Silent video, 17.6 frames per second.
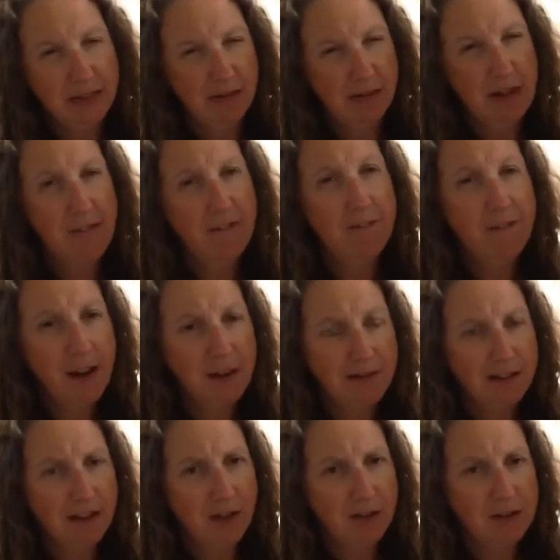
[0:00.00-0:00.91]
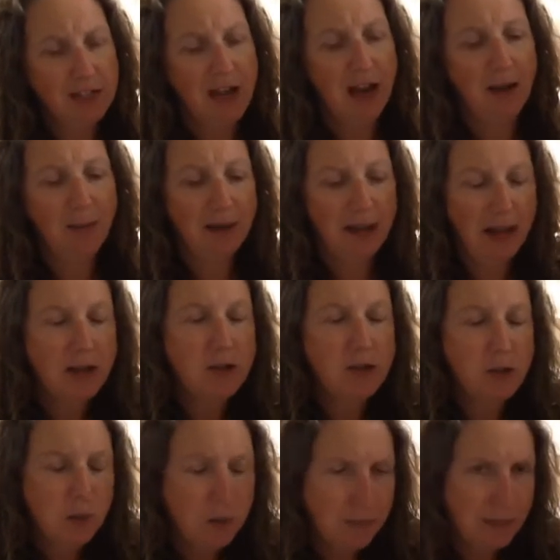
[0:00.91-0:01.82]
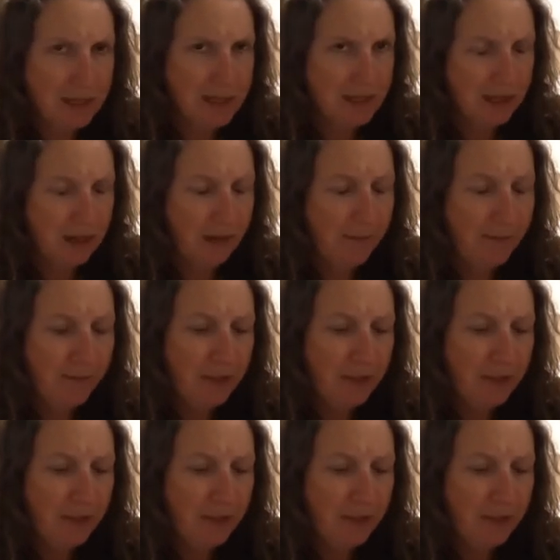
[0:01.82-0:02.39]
her in a very long time and I do miss her.